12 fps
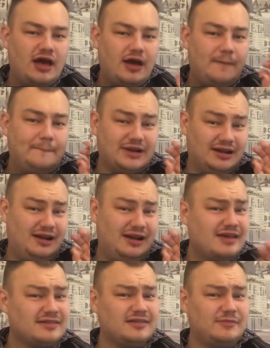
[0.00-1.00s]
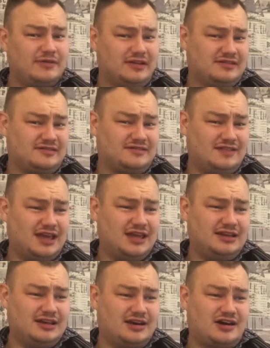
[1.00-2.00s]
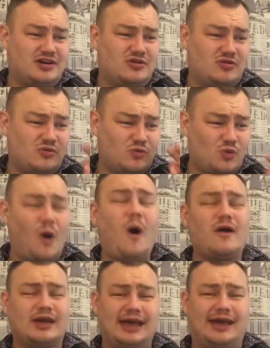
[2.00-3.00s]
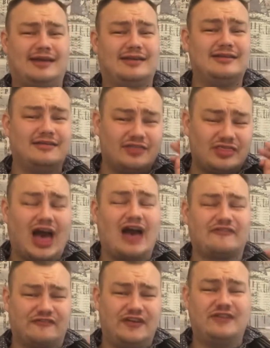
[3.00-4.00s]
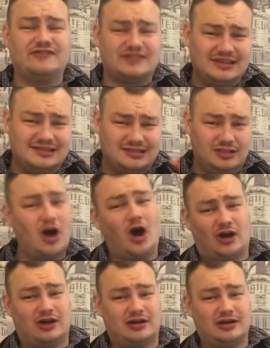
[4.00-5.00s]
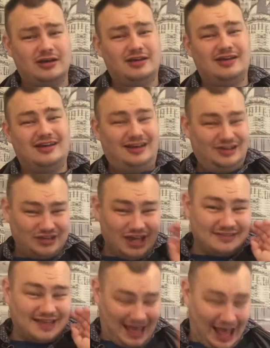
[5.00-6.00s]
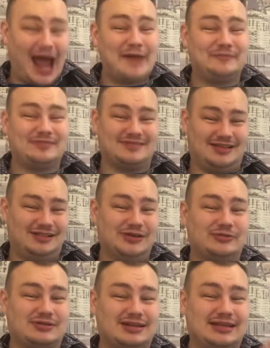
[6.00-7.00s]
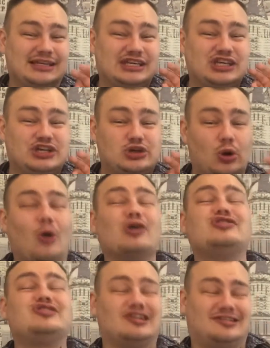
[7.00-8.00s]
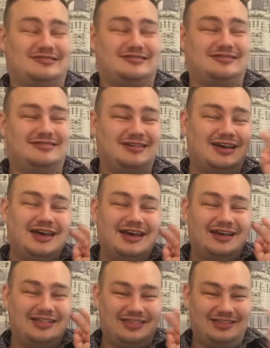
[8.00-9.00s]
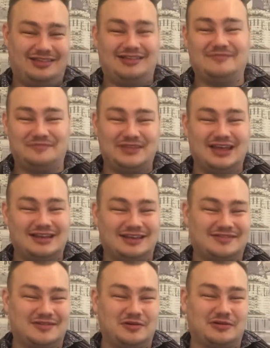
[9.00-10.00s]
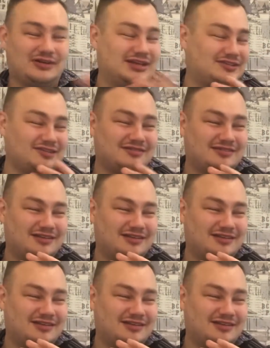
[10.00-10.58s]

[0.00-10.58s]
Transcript: but Elizabeth Sladen rocking that 50s look, she is absolutely gorgeous in this story. Just